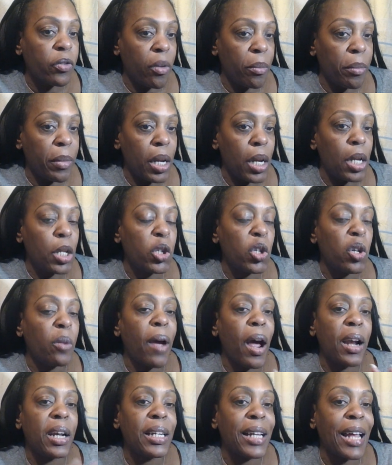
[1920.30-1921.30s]
two body
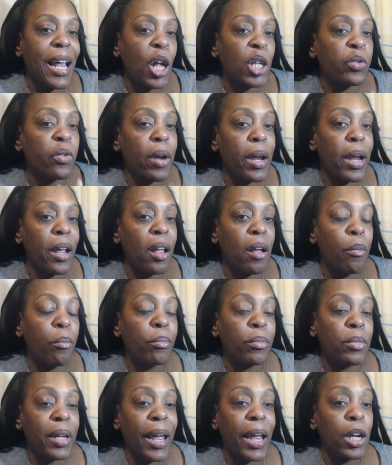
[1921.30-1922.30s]
towels for him, like
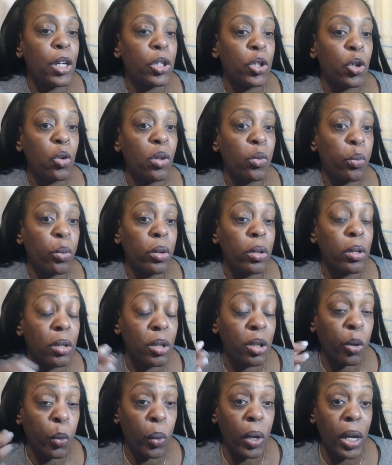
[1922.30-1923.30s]
two,
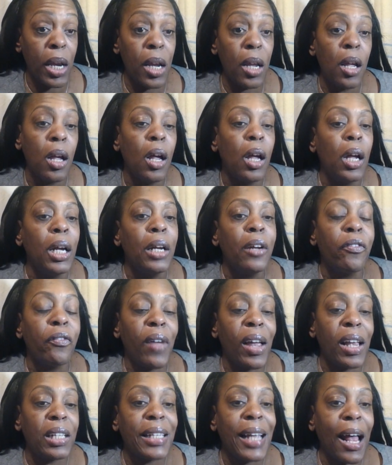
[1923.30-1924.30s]
three face towels
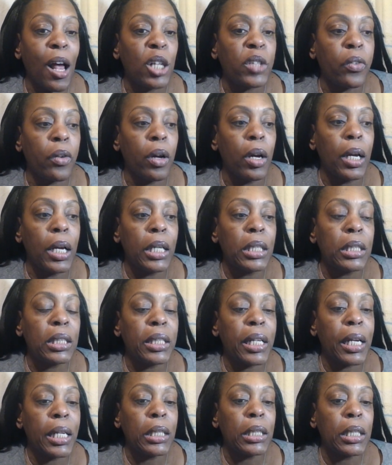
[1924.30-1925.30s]
for us, and
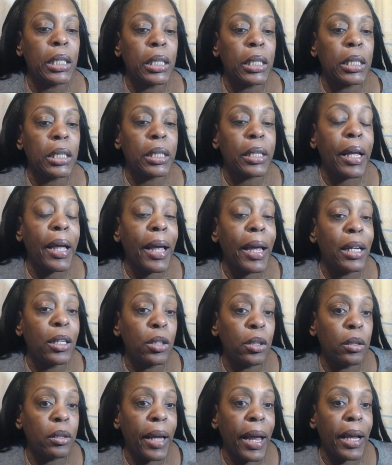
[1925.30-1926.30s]
then a
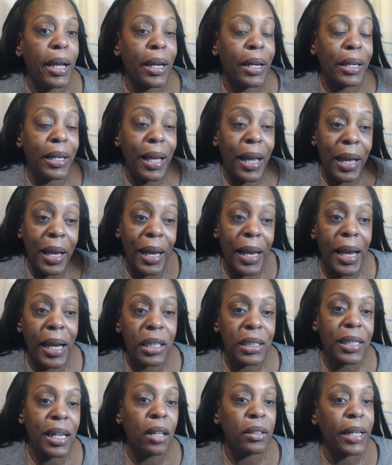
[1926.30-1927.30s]
like a hand towel and a
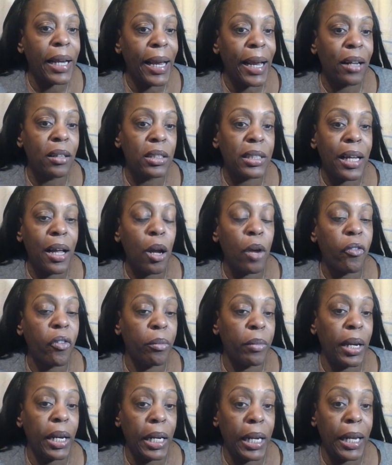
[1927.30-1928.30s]
hand towel for me and
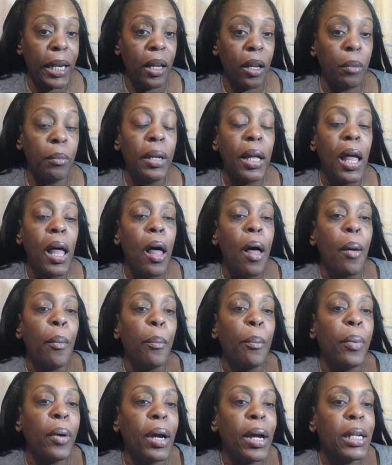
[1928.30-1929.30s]
him but
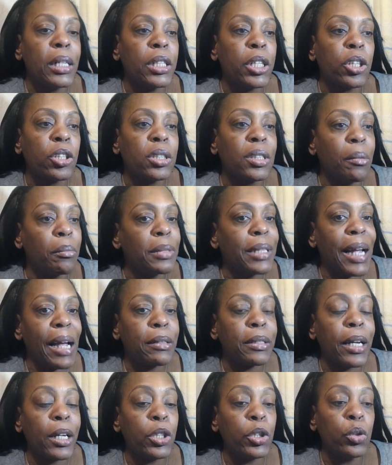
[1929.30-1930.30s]
there's sometimes I do
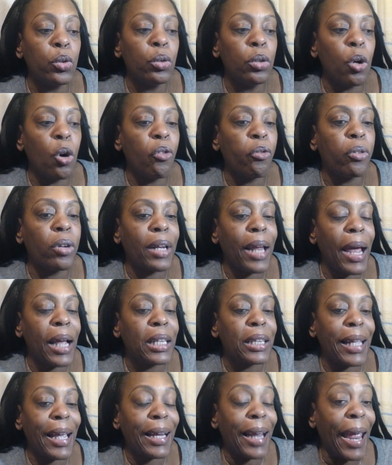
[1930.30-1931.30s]
go for like that
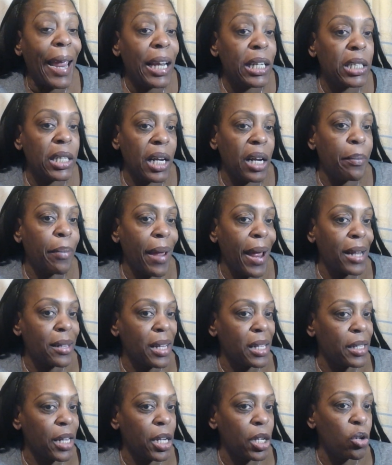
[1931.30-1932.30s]
18 pack that they used
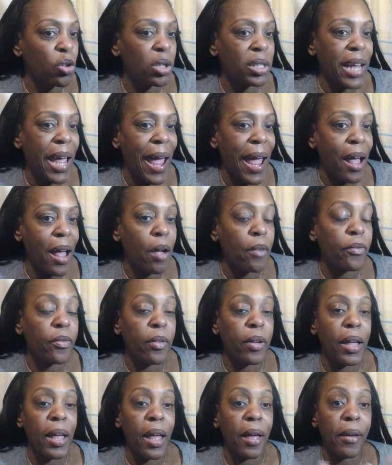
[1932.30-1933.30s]
to have
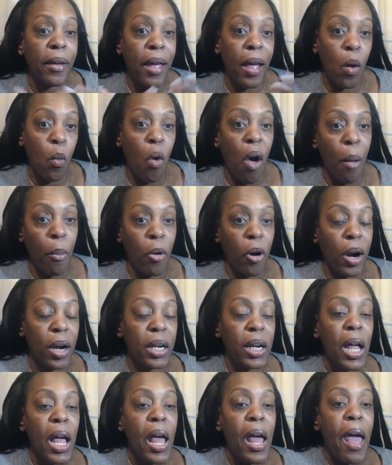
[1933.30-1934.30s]
at Walmart
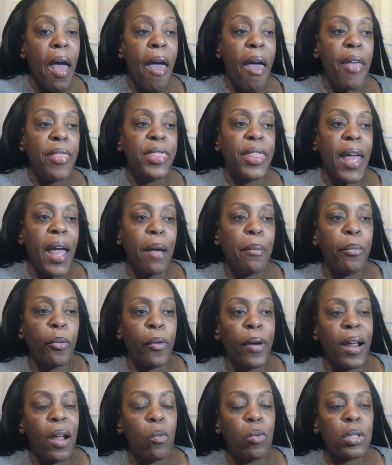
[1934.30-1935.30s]
and that brand was
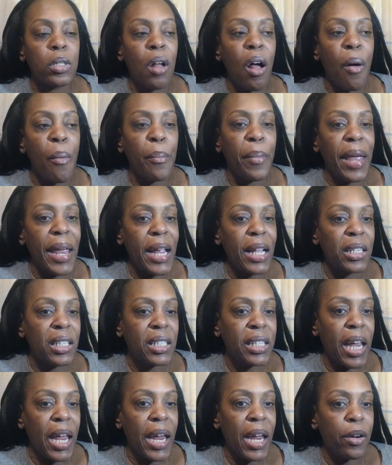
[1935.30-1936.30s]
called Mainstain or
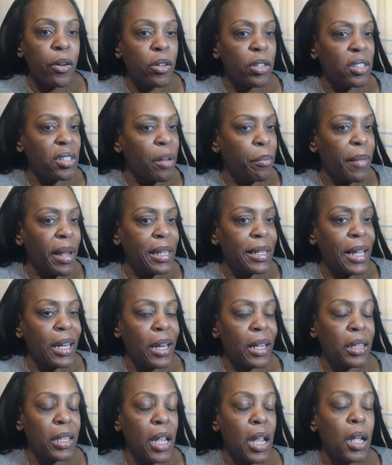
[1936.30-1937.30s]
something like that I think
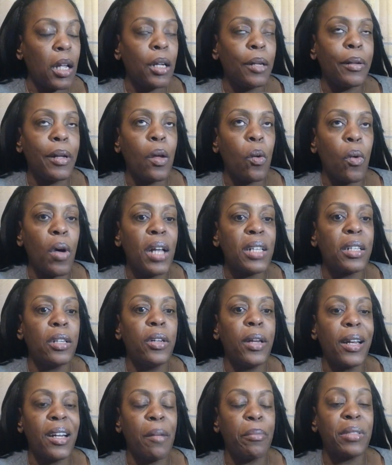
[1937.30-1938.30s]
it was and you get up to
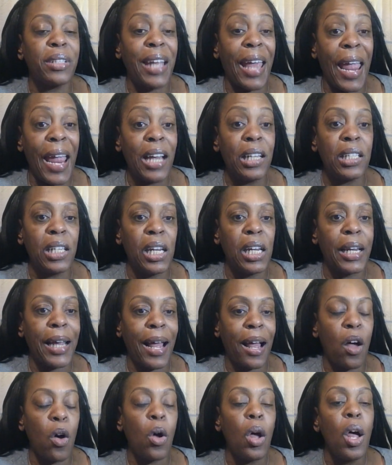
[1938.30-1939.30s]
18 count
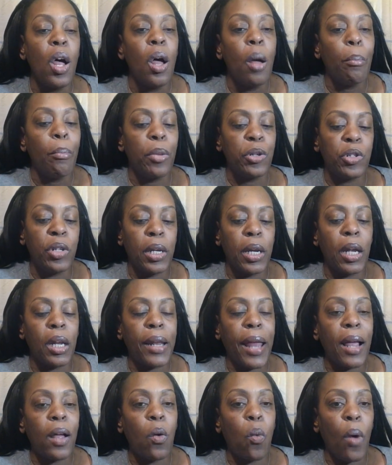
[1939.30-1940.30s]
but you get like
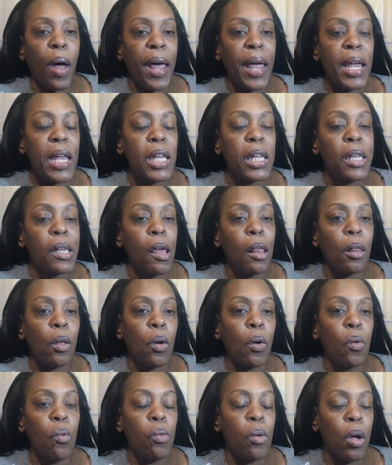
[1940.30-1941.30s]
white yellow
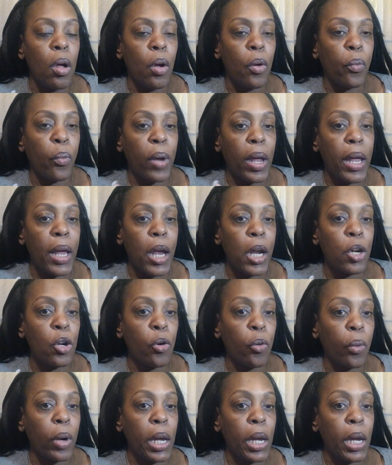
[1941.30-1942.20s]
red green